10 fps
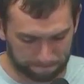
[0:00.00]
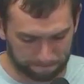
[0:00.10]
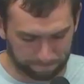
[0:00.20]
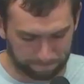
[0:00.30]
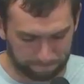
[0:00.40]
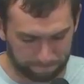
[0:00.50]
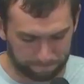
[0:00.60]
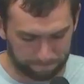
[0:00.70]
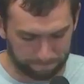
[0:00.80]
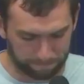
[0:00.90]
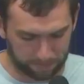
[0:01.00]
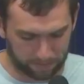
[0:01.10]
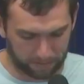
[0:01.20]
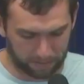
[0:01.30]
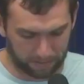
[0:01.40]

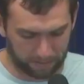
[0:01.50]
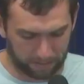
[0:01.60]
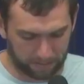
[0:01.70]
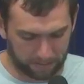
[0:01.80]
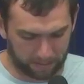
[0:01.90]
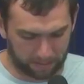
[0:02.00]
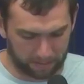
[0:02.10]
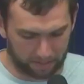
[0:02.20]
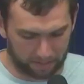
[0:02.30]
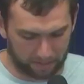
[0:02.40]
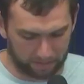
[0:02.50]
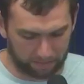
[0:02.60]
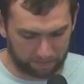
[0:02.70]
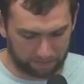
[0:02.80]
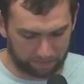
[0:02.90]

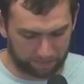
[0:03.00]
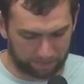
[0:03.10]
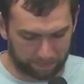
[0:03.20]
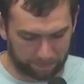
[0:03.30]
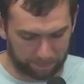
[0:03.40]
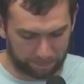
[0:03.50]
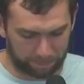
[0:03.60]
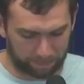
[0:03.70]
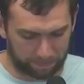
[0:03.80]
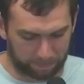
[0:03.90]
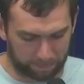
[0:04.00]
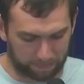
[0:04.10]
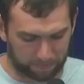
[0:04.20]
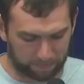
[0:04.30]
No one is speaking in this clip.